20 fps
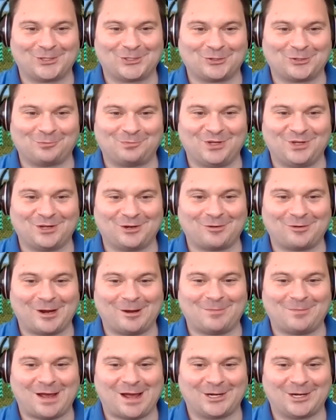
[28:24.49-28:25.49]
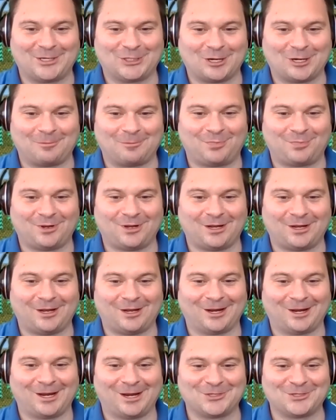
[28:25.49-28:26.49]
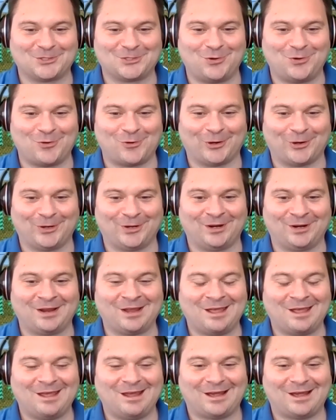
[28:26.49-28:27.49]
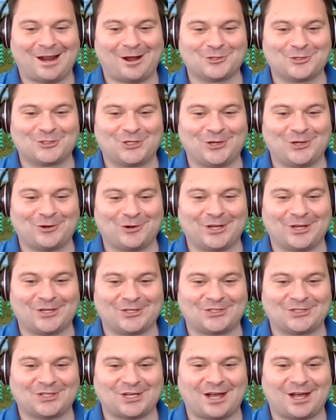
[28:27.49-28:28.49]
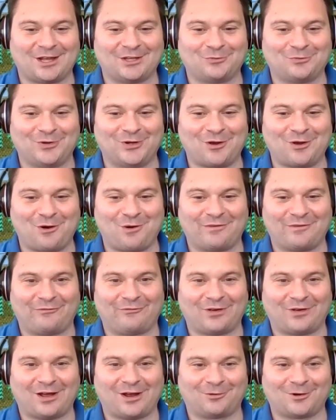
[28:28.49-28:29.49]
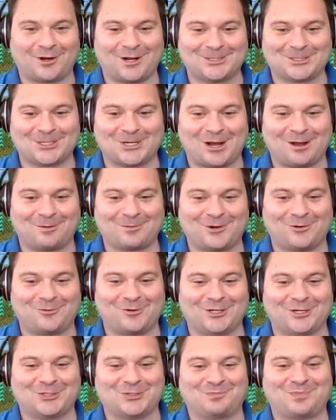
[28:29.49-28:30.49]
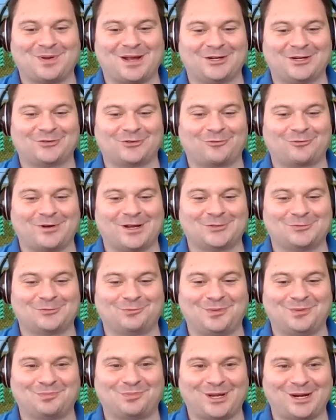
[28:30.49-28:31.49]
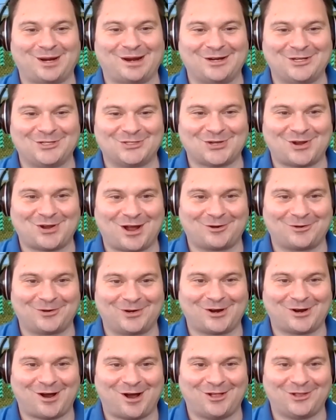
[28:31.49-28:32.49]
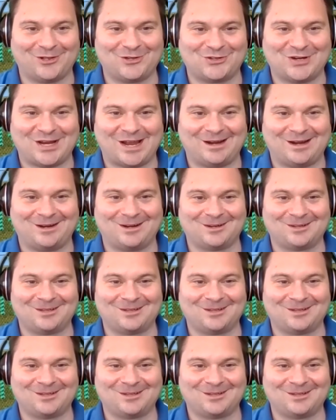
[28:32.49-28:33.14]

it should be a great matchup uh, against Norton. And I was curious, uh, do we know if uh, Ross Komkowicz and Patrick Krantz will be playing any soccer in college yet?